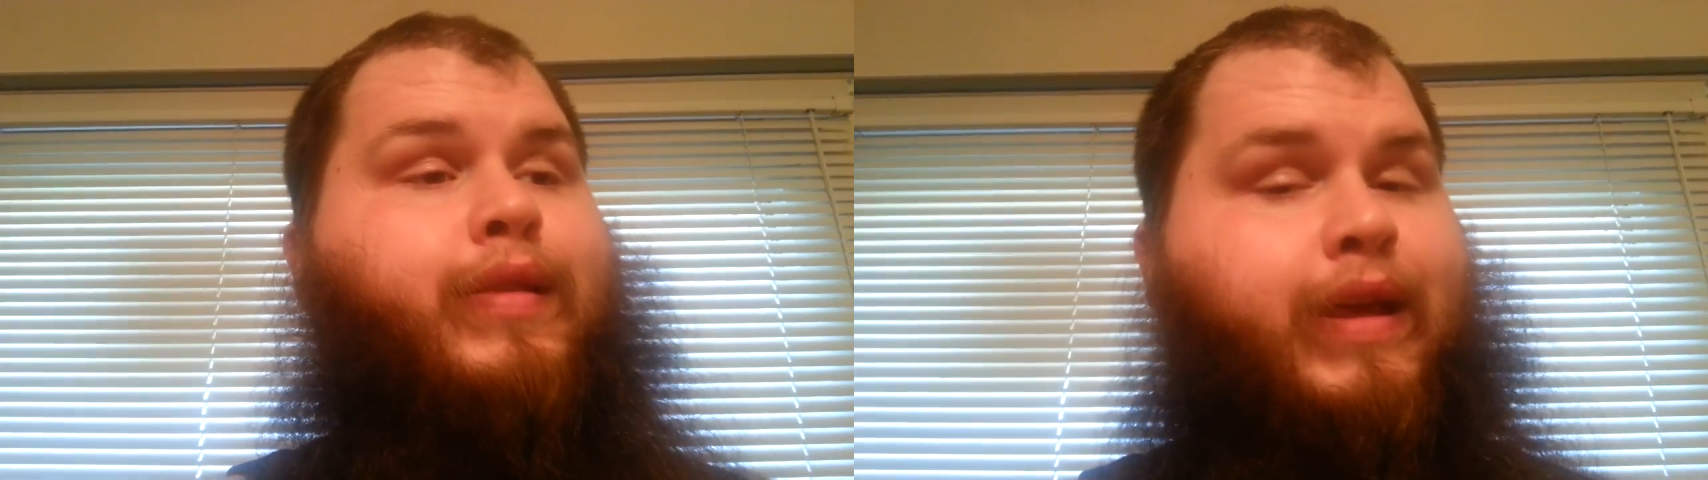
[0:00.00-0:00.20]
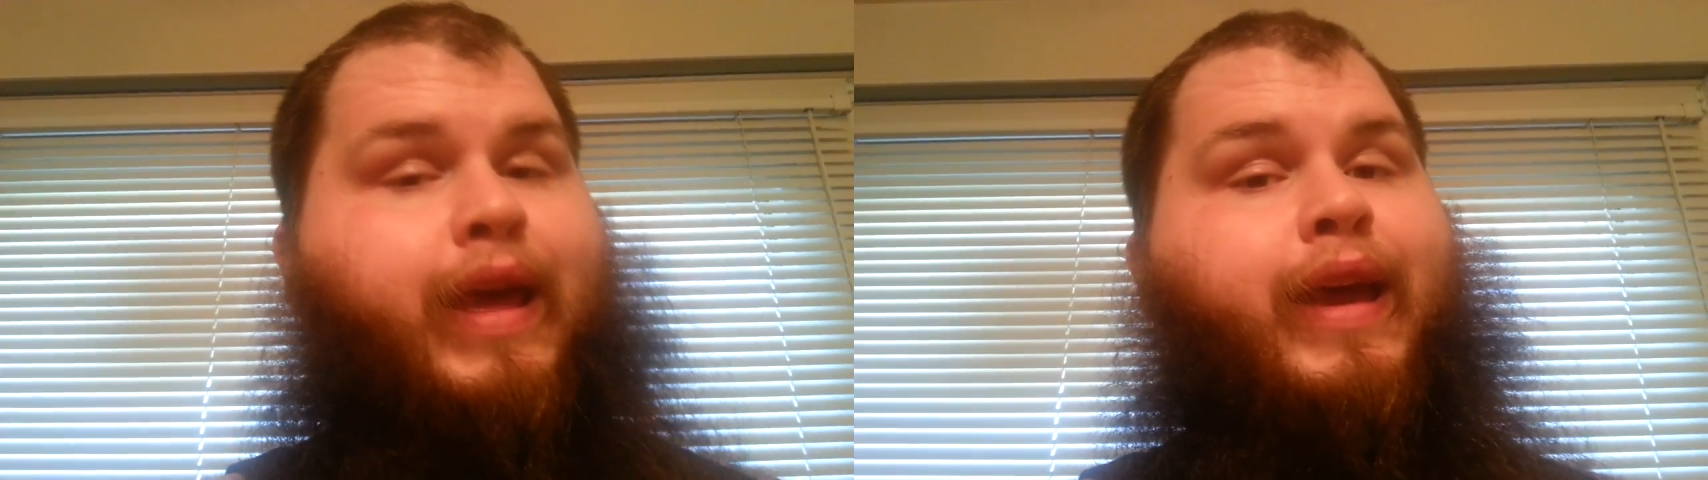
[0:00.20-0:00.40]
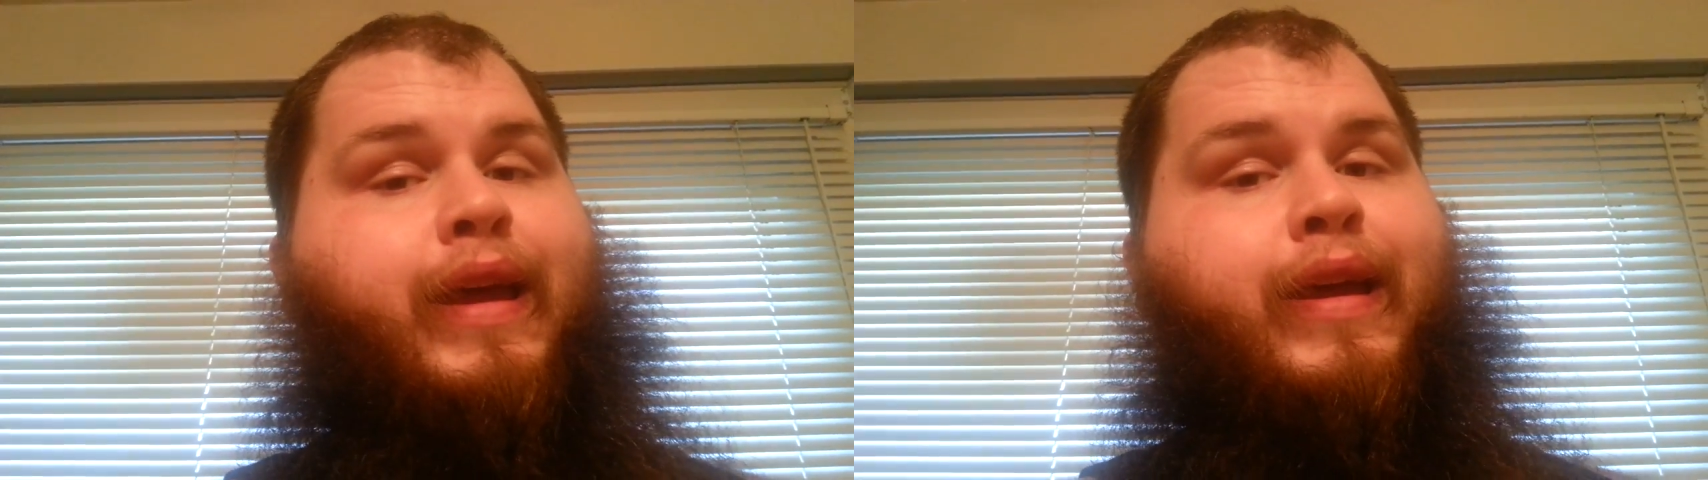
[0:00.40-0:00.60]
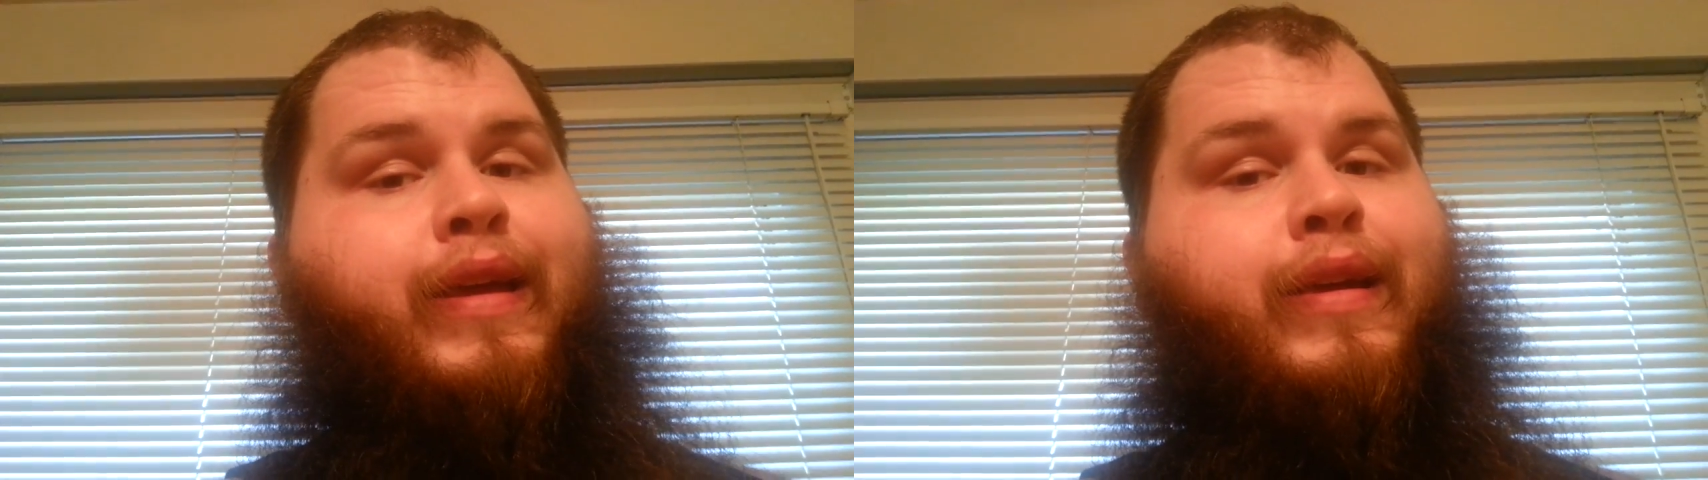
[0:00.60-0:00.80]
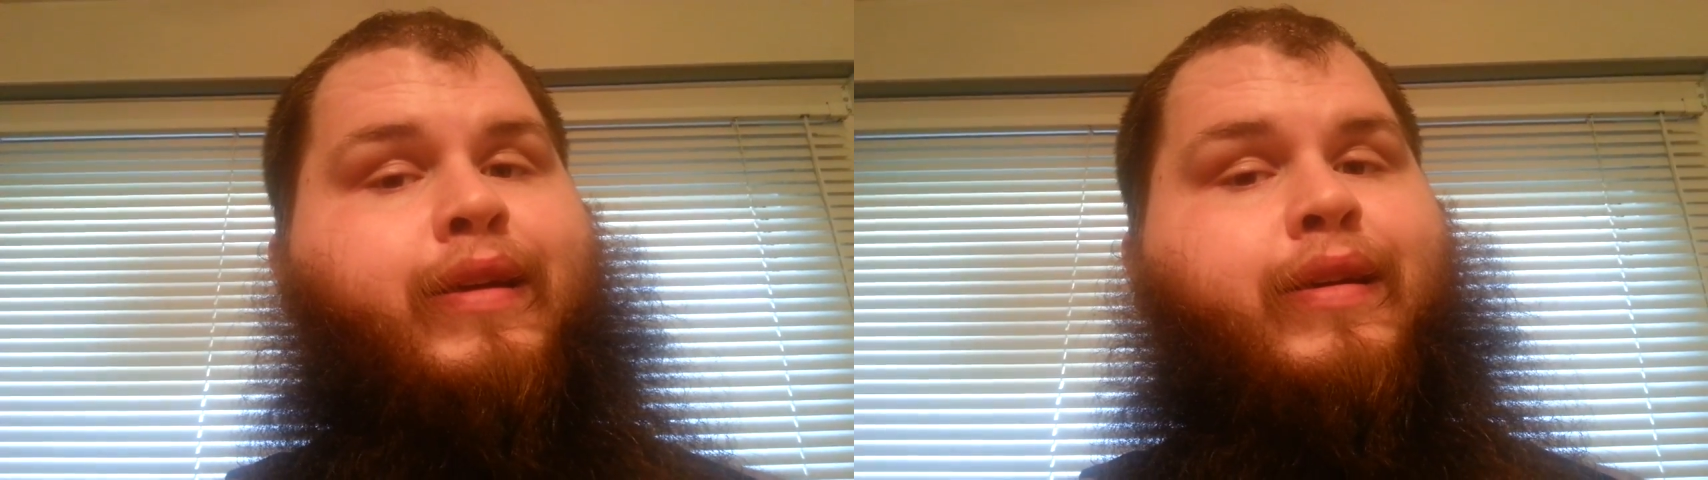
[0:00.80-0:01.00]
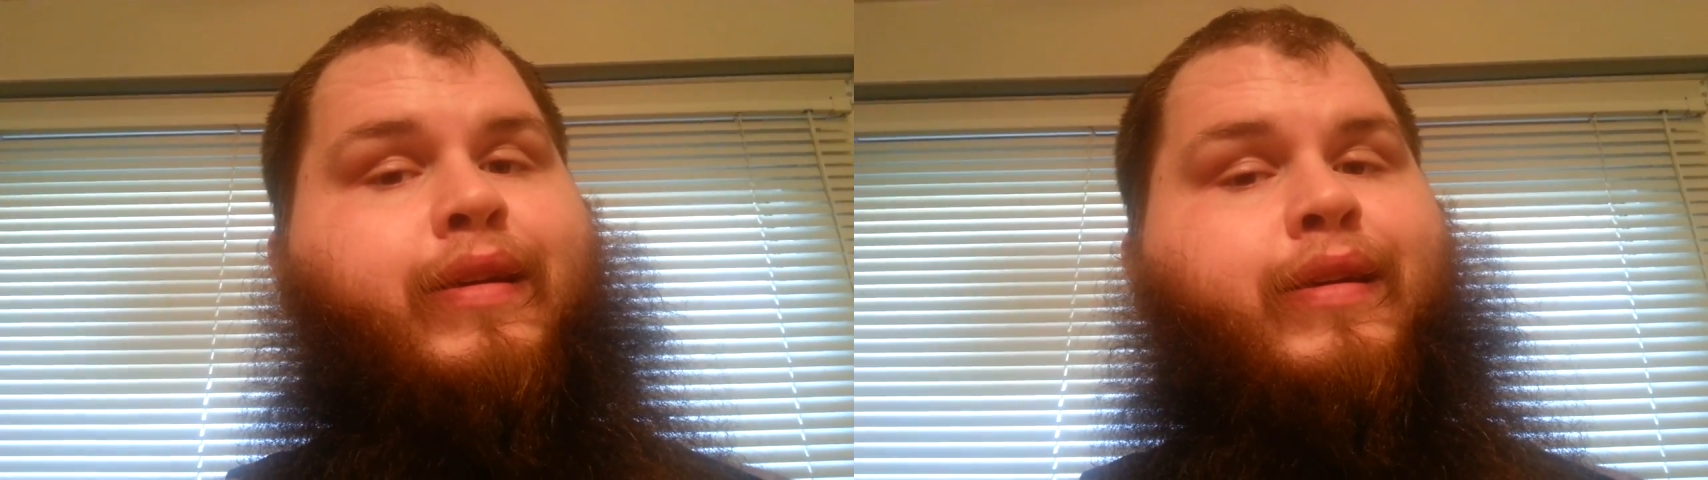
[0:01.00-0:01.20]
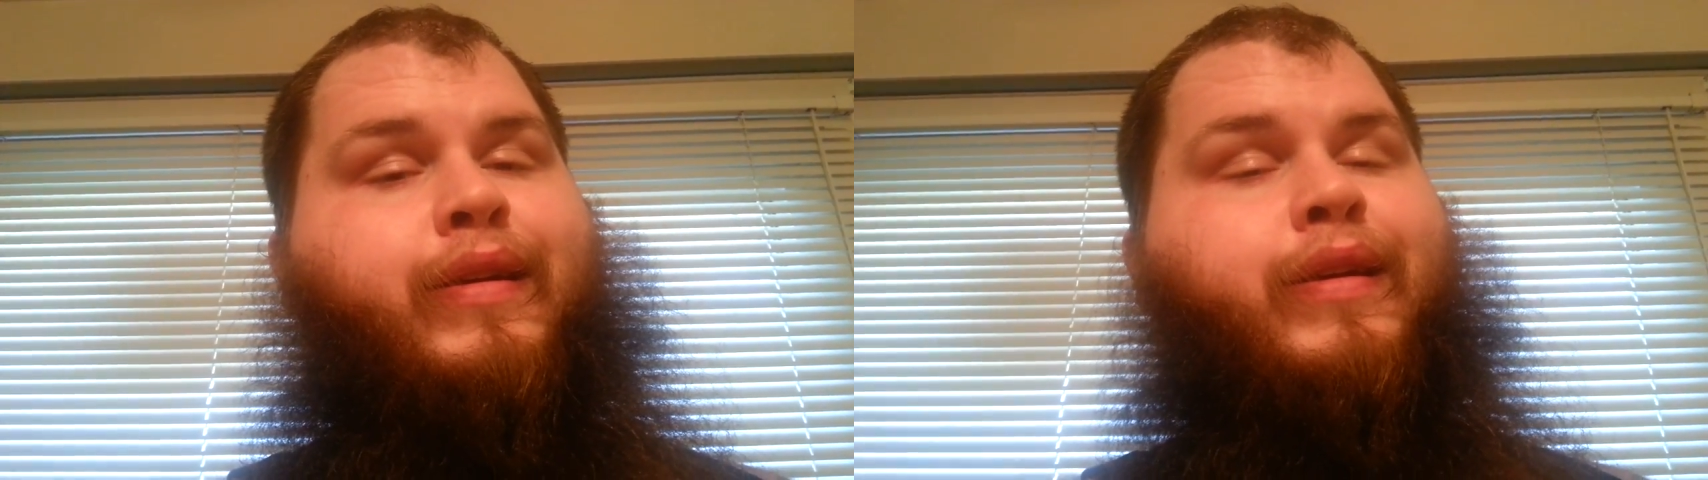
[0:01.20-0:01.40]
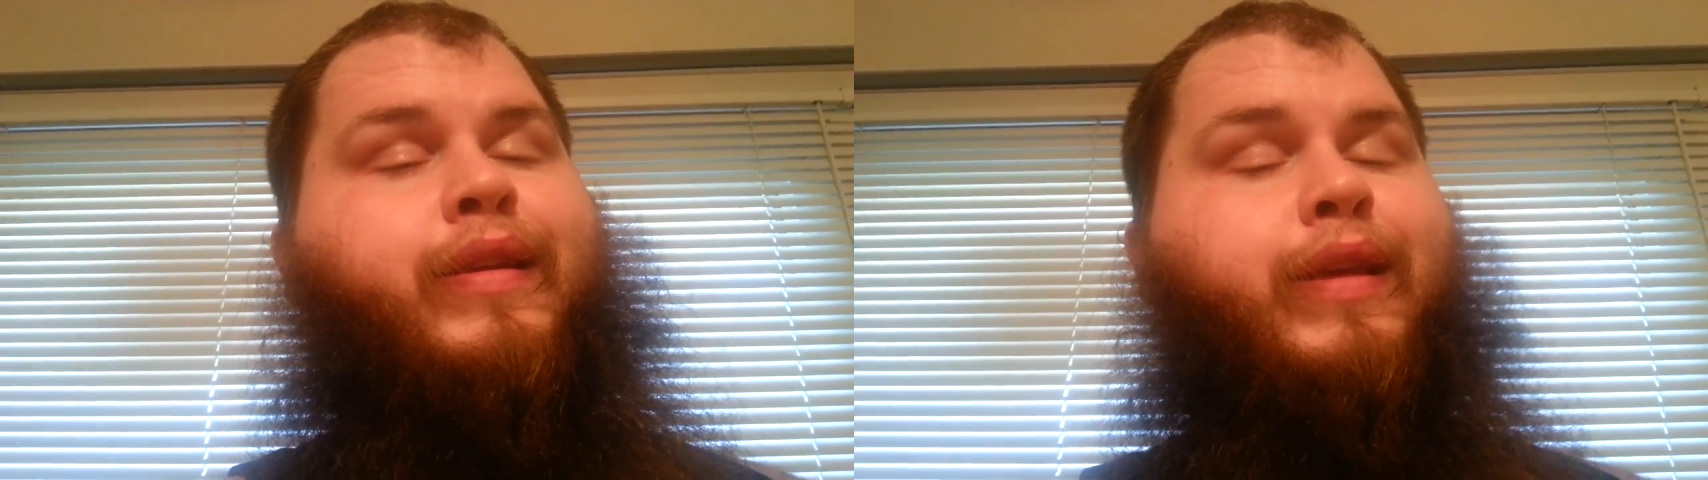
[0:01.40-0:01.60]
today,
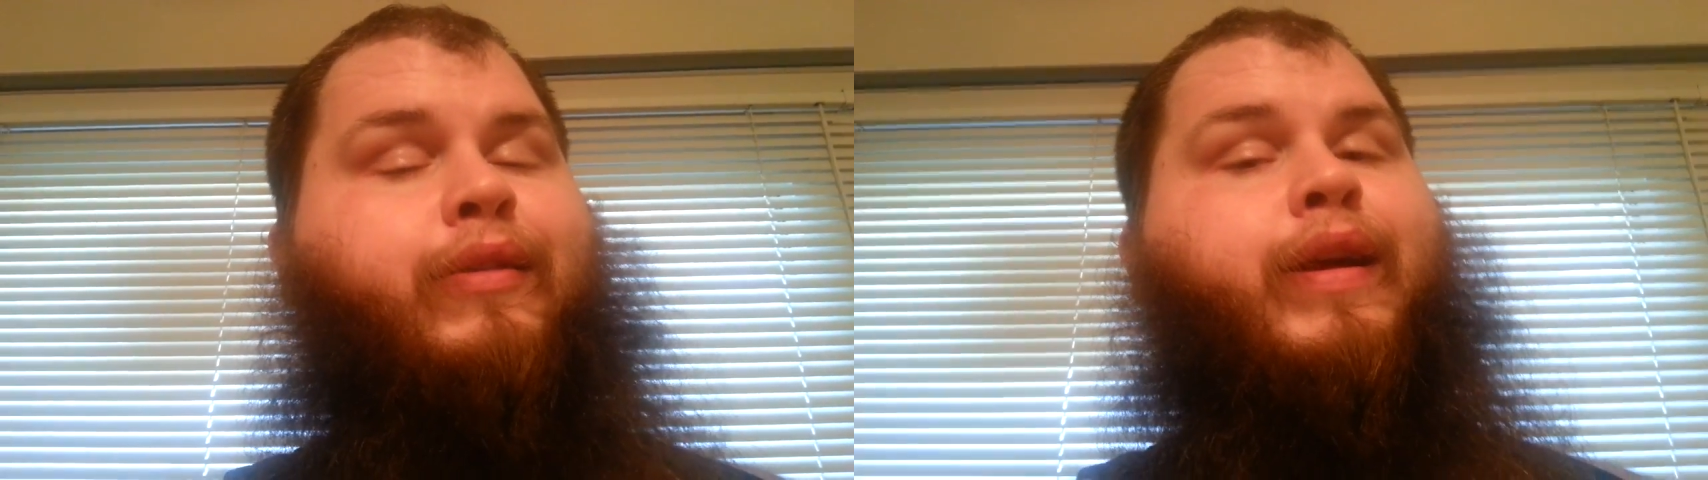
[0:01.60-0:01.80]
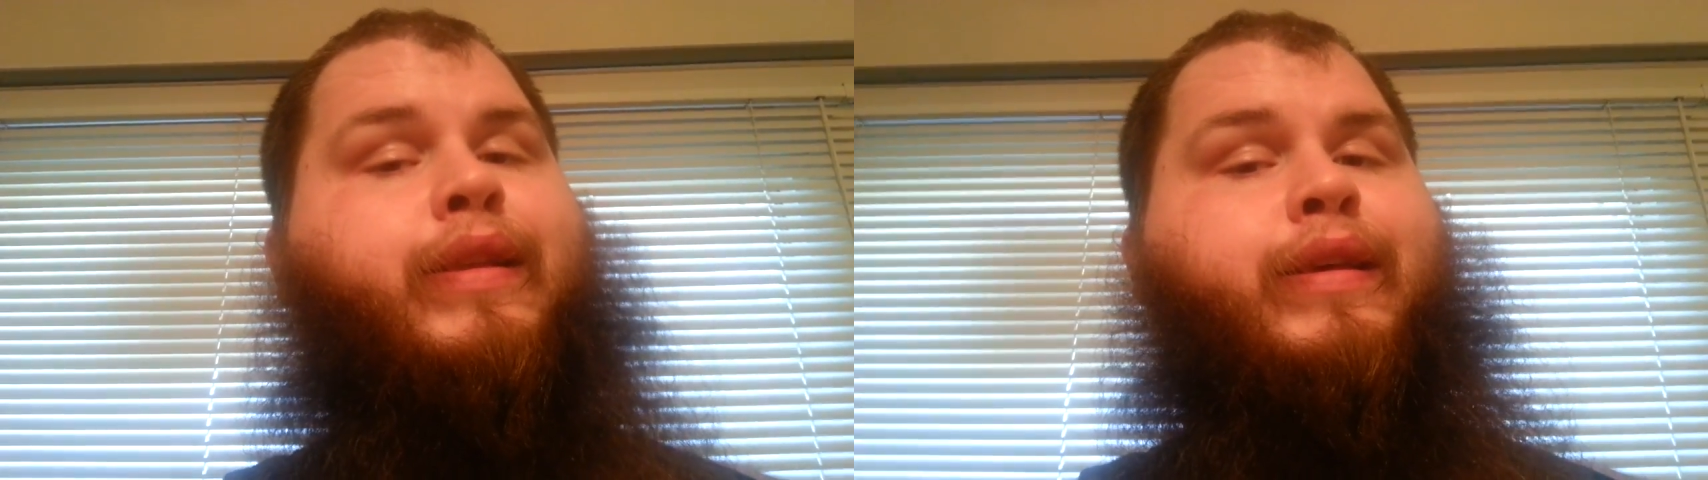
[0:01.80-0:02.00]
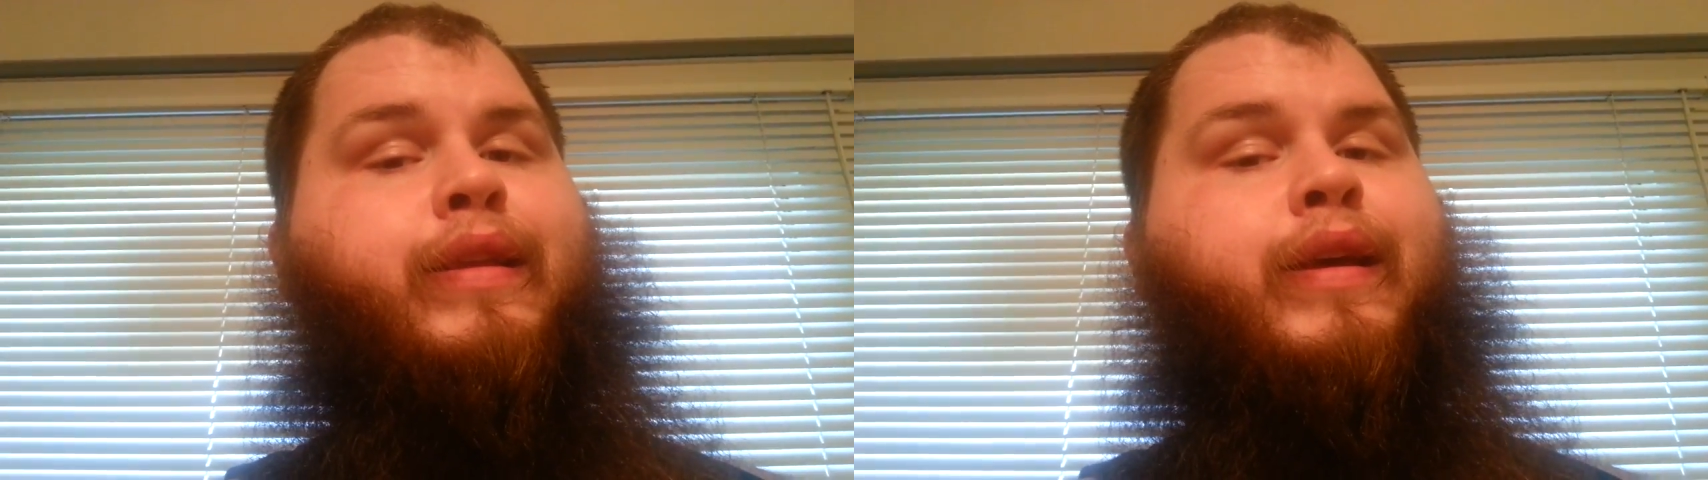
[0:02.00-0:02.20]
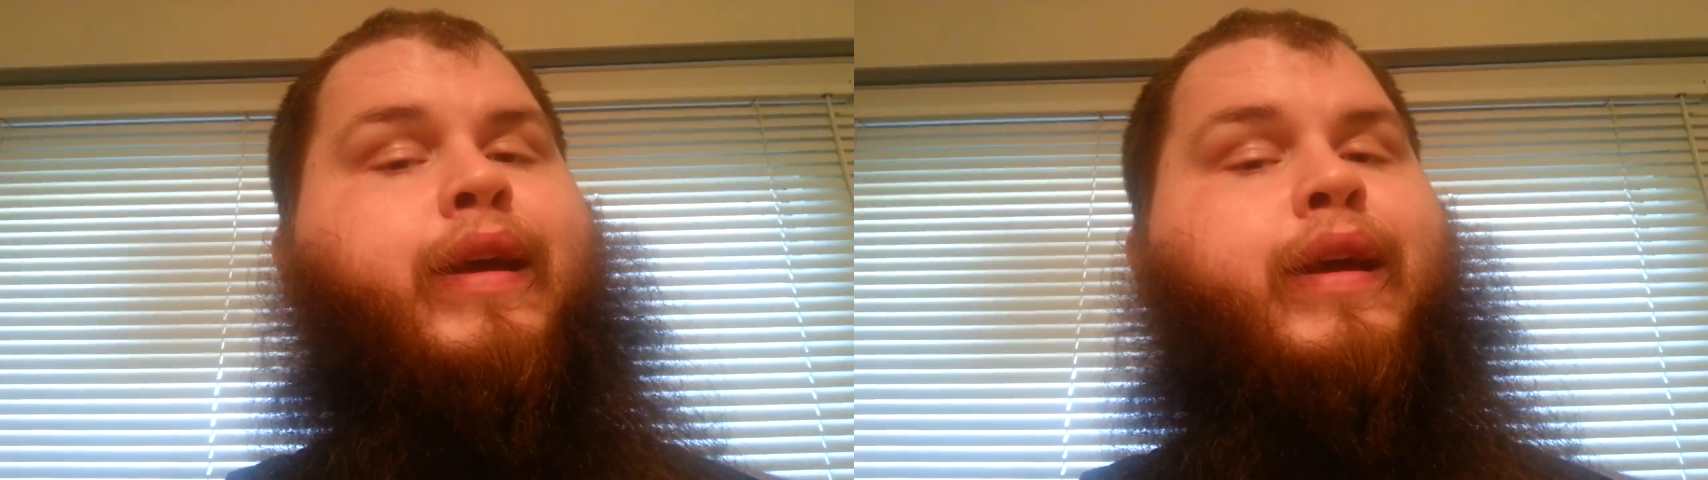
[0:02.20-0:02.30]
neglected.